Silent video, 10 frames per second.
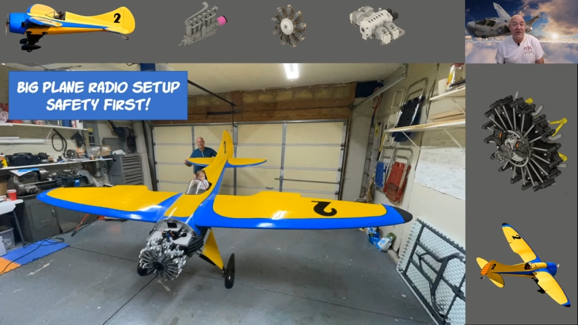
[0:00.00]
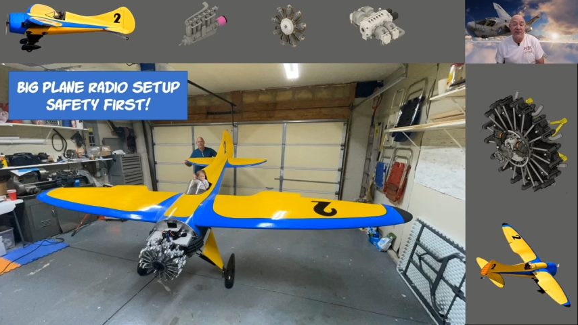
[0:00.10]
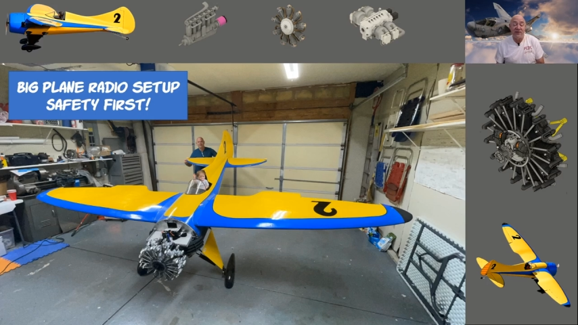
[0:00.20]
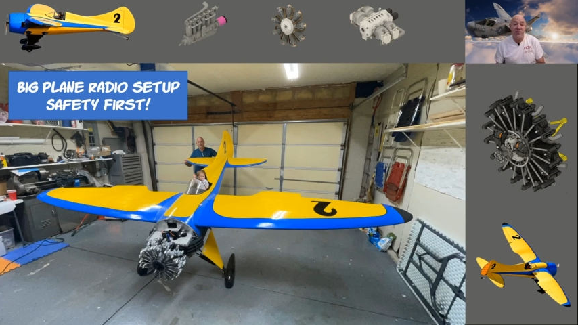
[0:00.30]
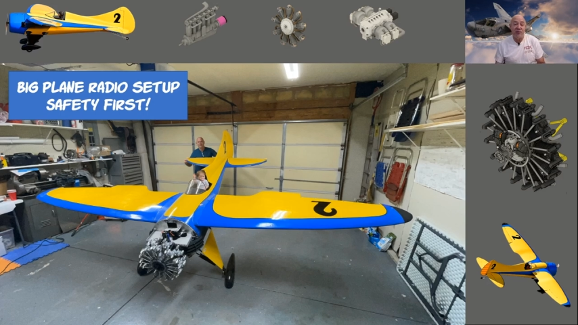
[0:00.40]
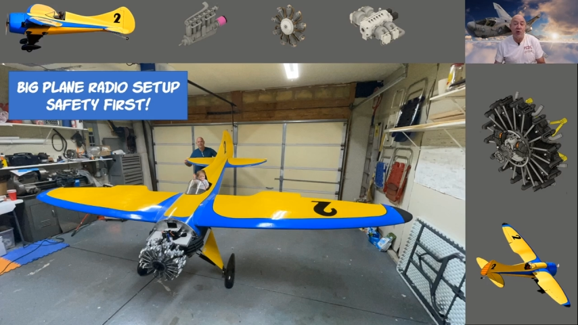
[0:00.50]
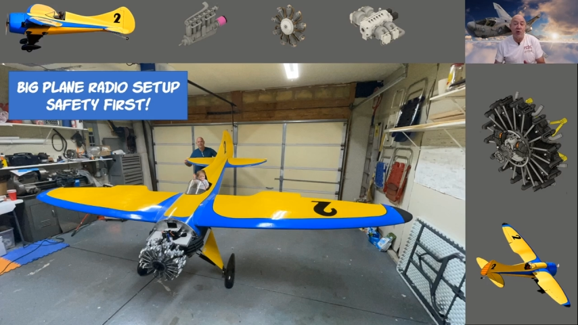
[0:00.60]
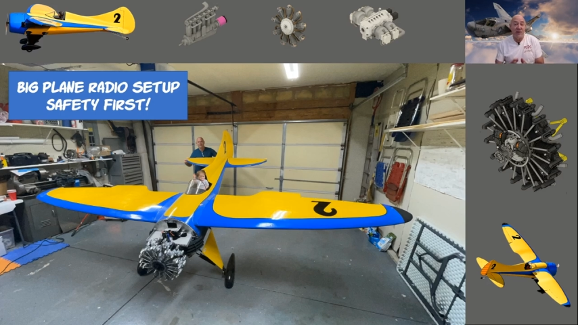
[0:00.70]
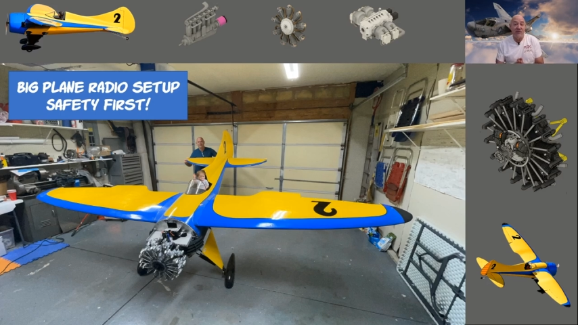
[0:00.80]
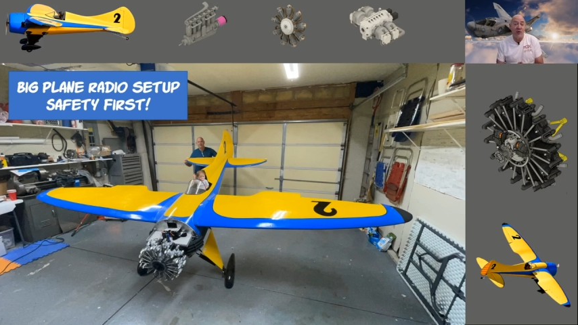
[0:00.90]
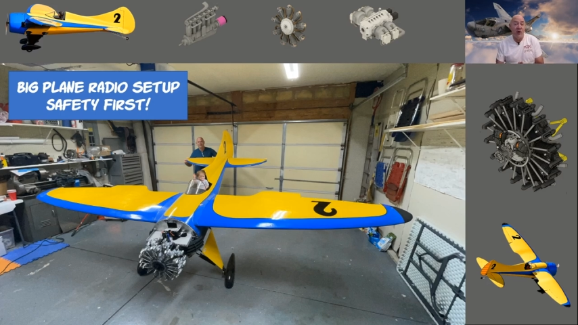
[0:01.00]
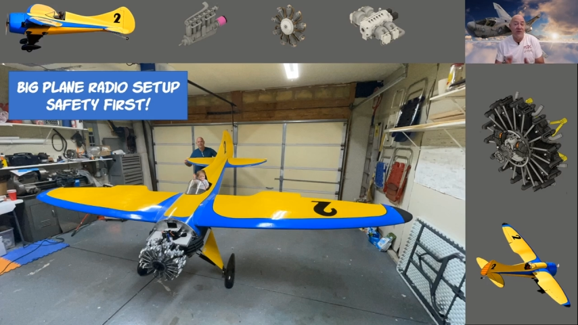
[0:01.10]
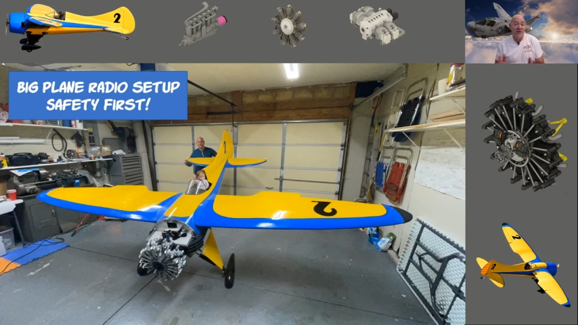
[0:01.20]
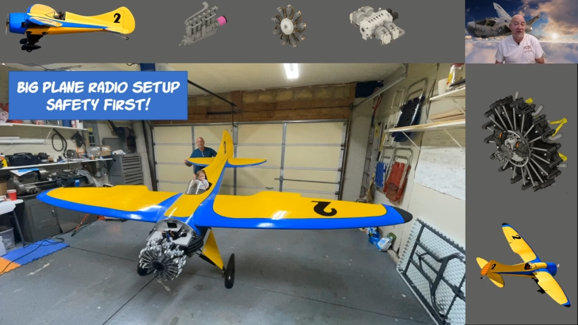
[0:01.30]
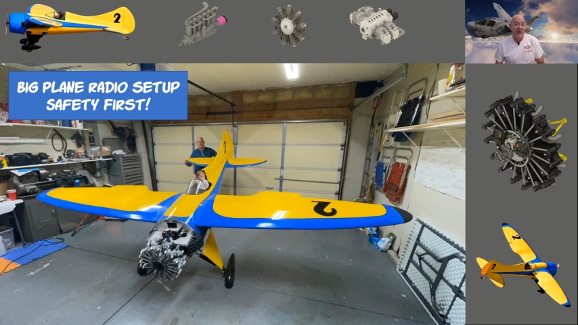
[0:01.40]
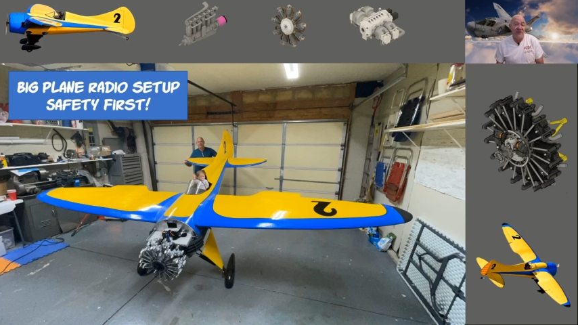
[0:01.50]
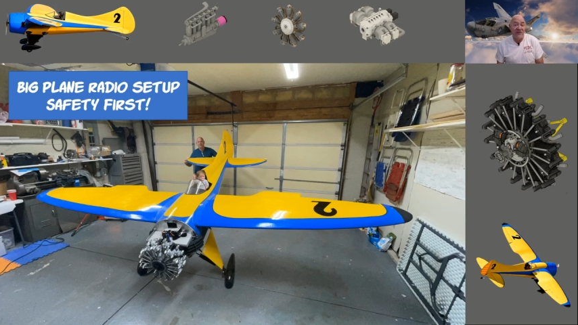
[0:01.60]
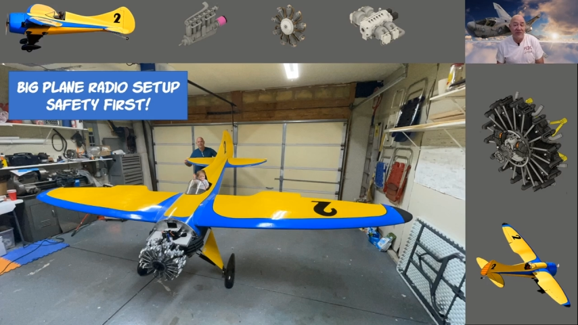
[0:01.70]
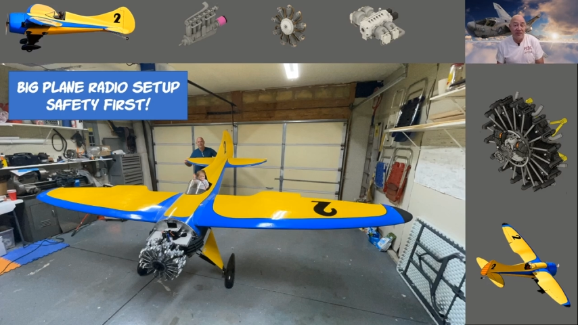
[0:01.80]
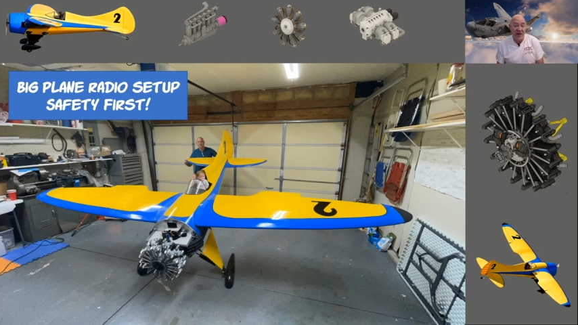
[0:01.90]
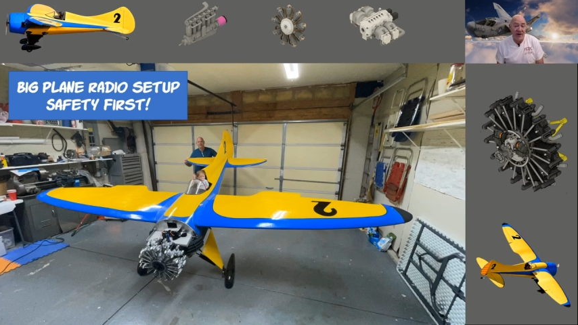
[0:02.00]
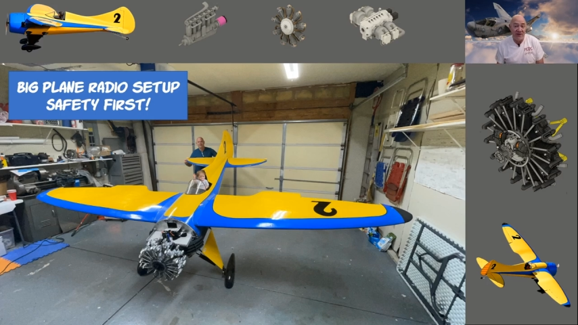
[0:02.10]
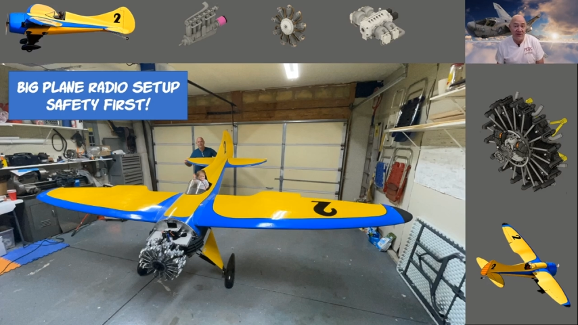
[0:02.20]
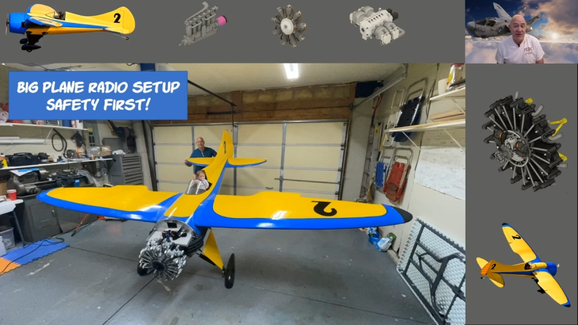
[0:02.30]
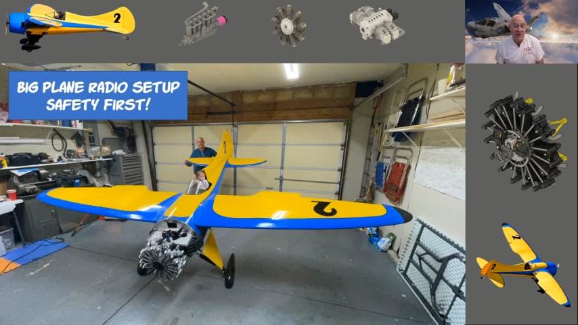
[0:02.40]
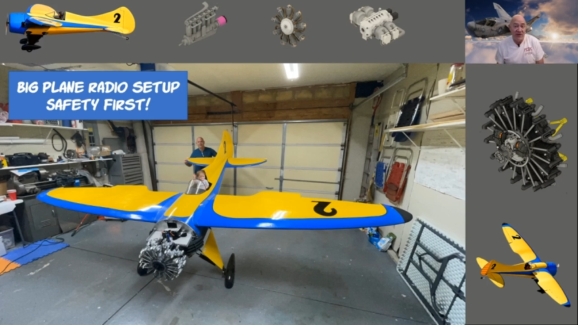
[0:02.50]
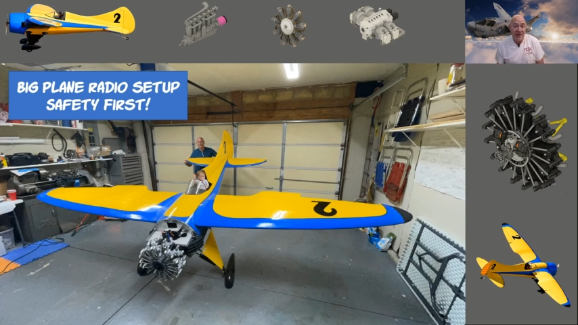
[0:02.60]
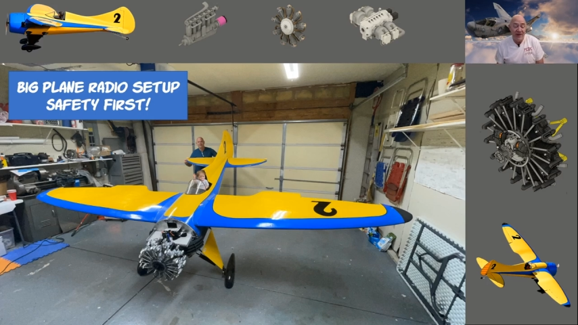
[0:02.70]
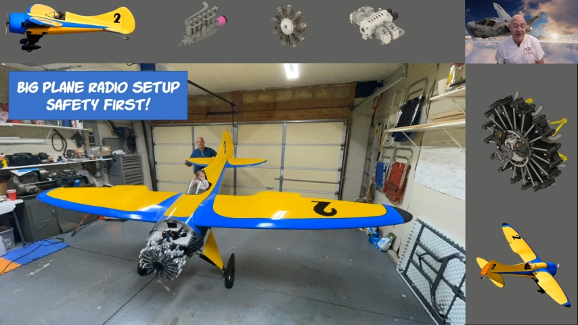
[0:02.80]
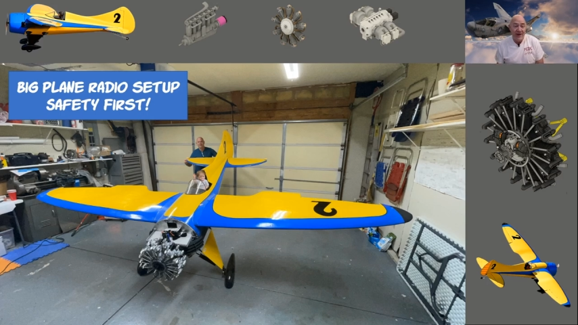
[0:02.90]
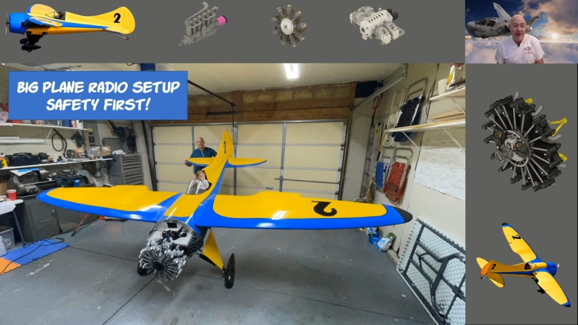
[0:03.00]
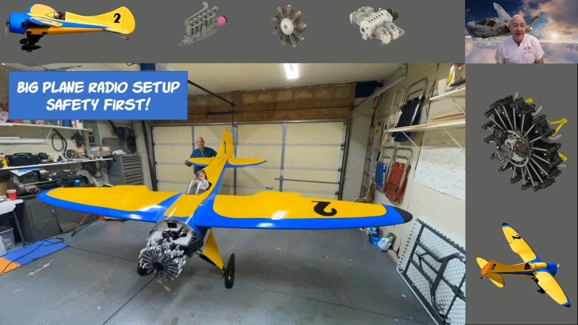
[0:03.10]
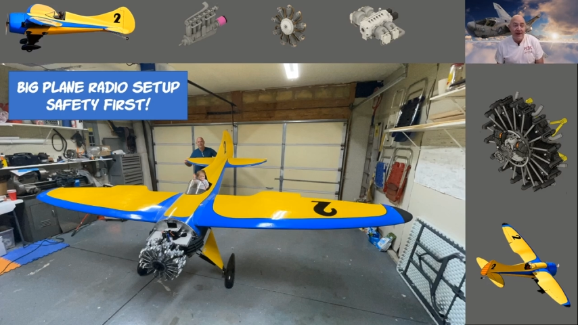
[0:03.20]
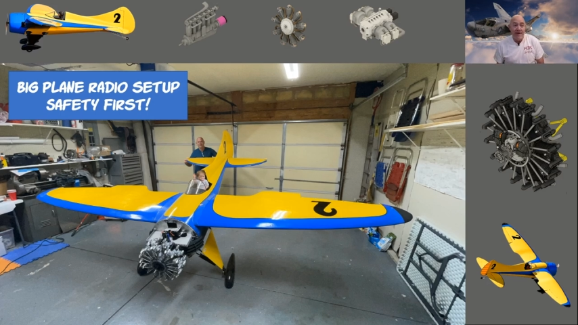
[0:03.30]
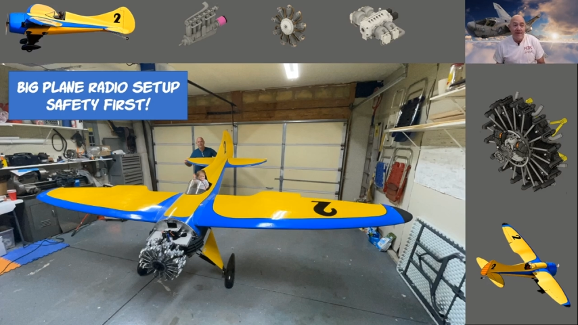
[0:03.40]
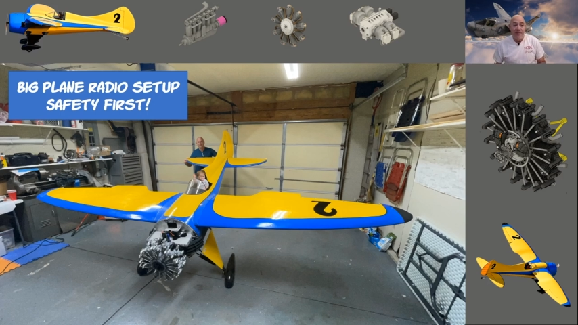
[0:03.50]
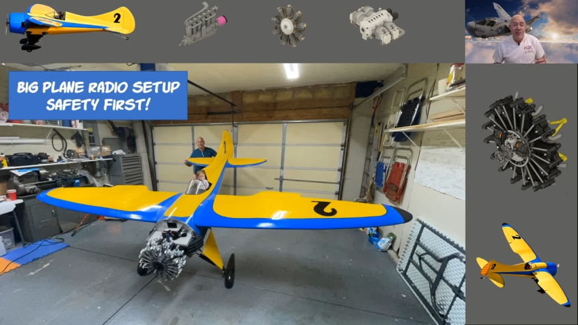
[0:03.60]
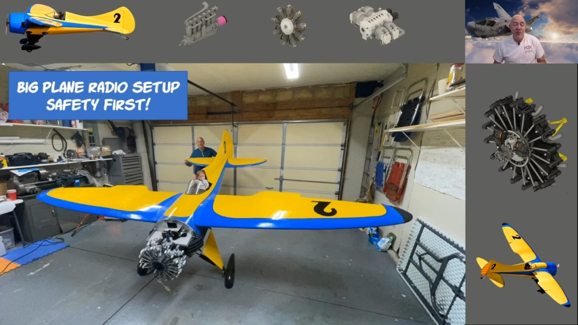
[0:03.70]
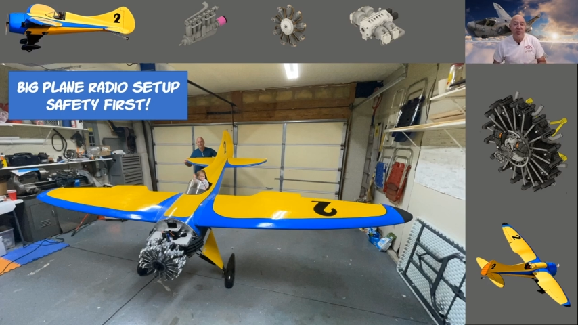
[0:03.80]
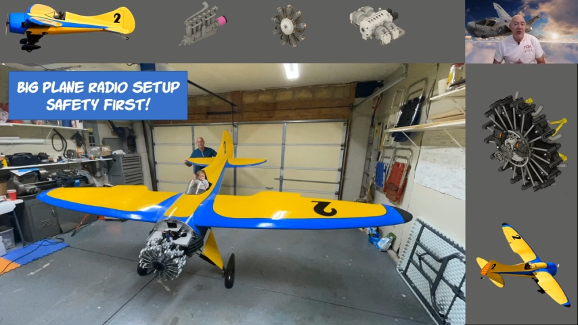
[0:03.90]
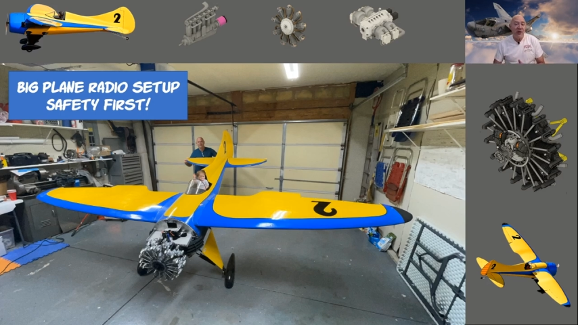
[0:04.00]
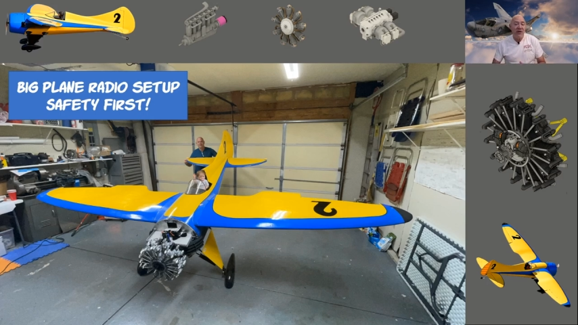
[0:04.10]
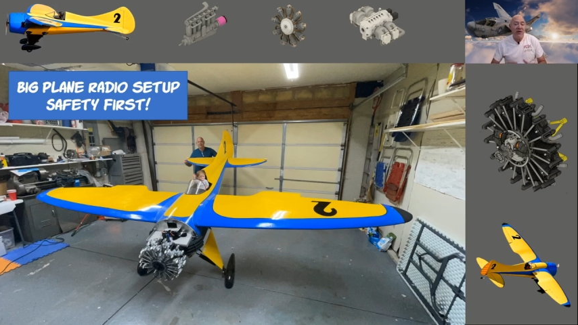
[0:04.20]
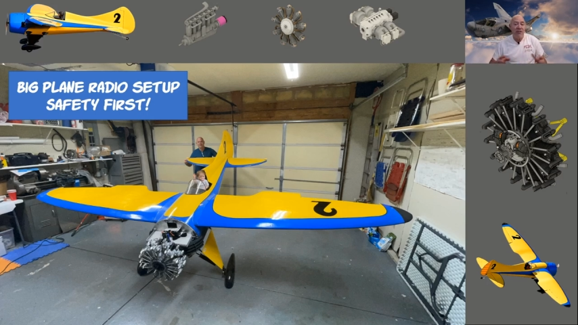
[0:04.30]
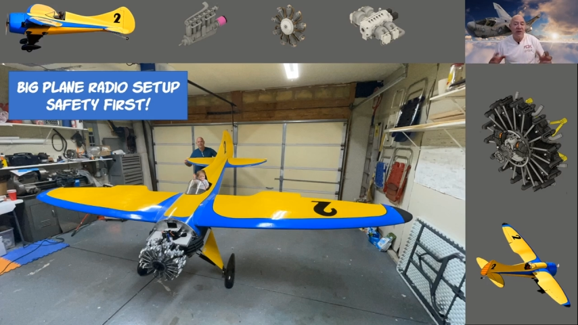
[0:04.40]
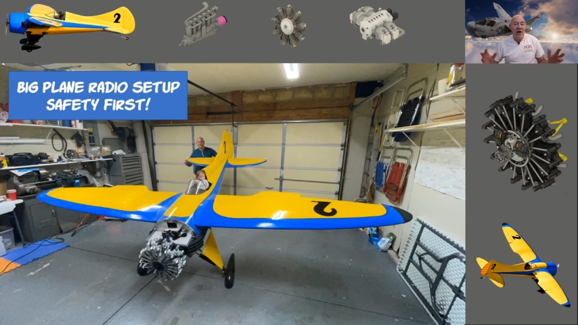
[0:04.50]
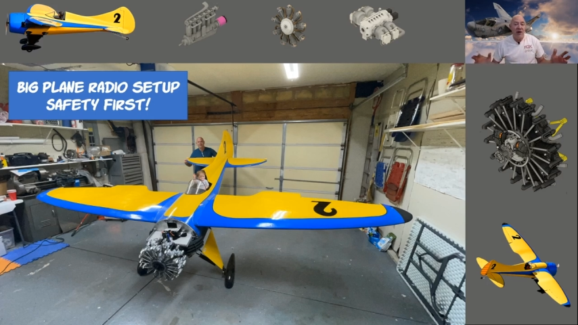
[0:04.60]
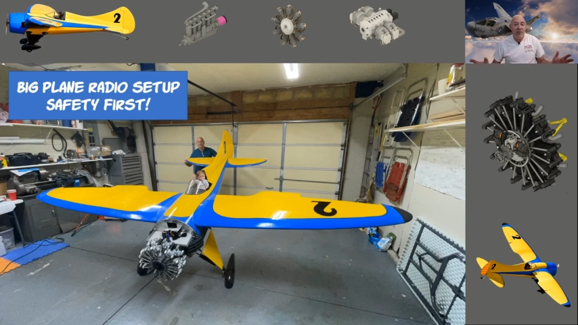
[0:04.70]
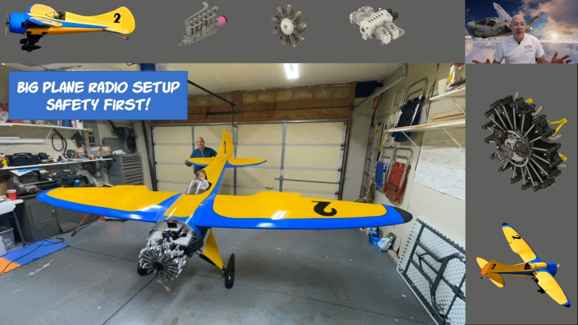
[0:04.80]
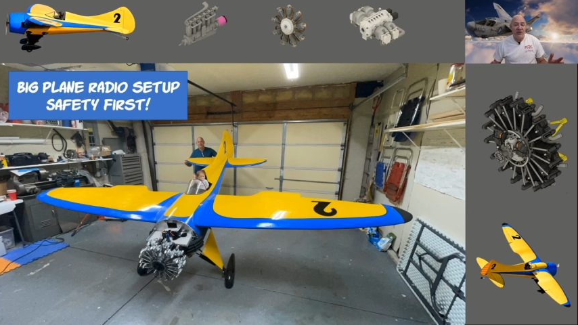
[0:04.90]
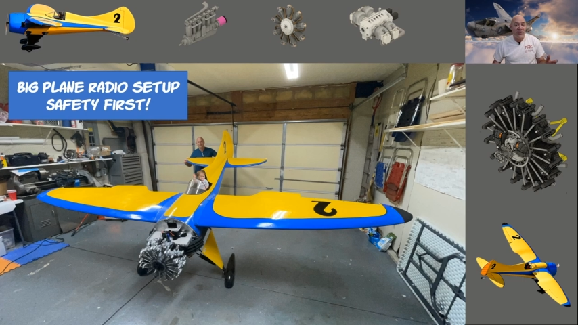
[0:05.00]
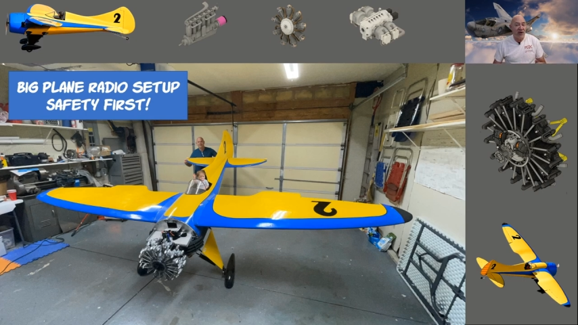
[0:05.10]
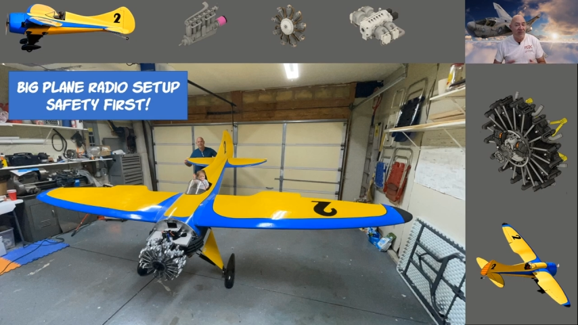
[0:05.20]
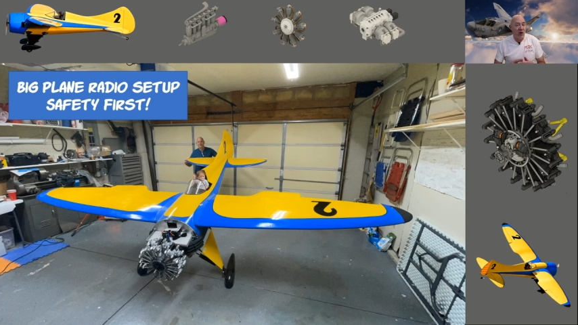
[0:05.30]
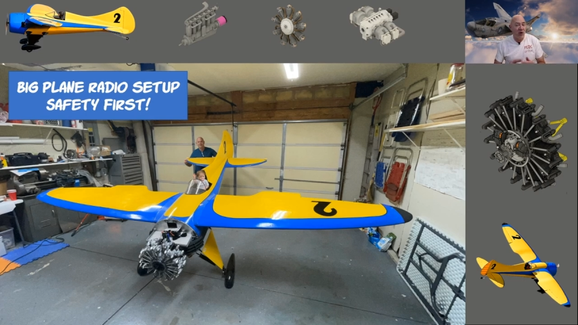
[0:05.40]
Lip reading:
No face is visible, so there are no lips to read.